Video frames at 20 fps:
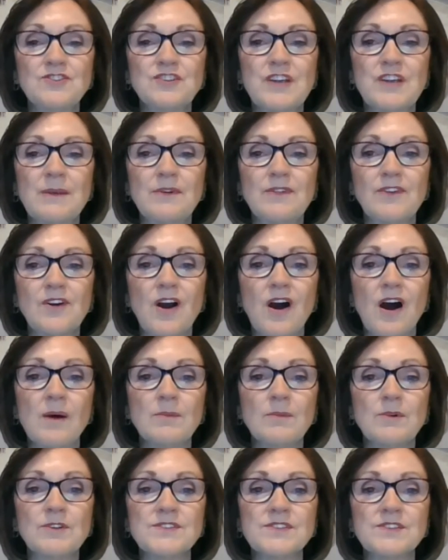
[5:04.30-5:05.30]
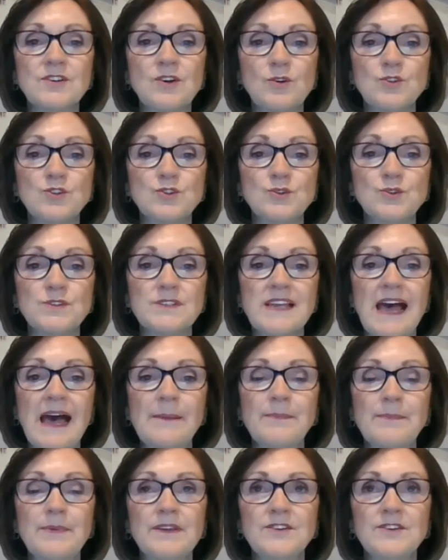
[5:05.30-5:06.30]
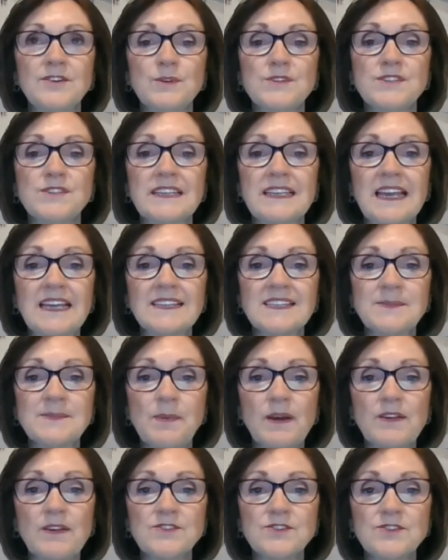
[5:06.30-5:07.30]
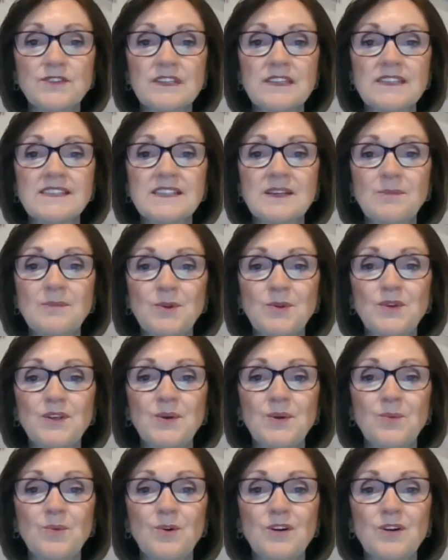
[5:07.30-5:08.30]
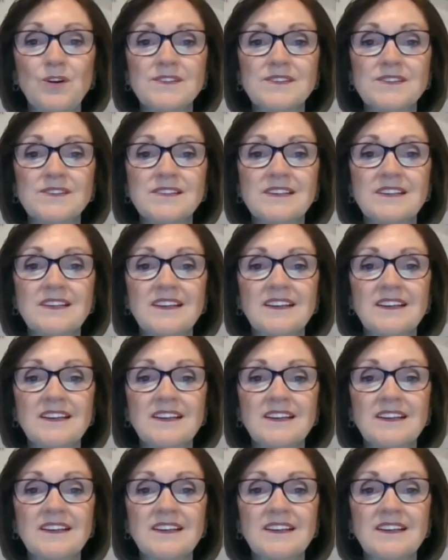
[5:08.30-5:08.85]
Chamber of Commerce, Cogeco is happy to once again sponsor these community awards.